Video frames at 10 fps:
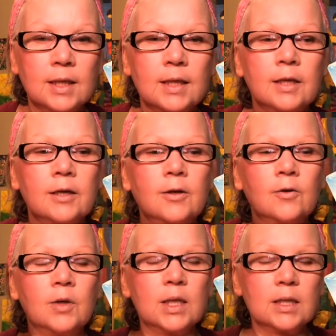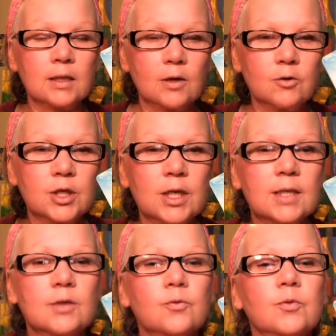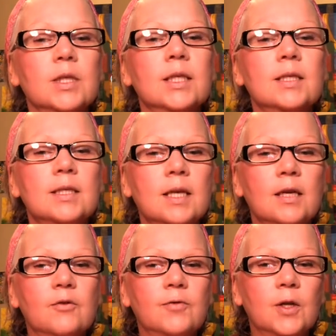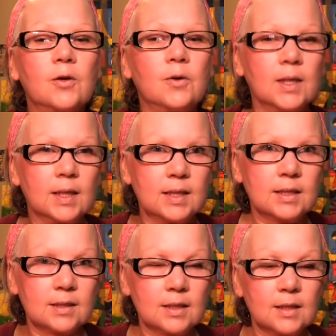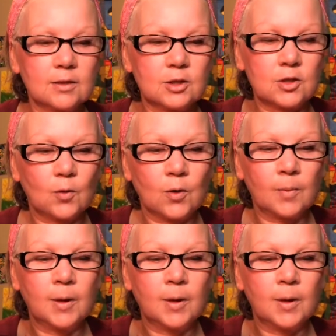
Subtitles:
You know, and the ocean has a really steady flow unless it's in storm.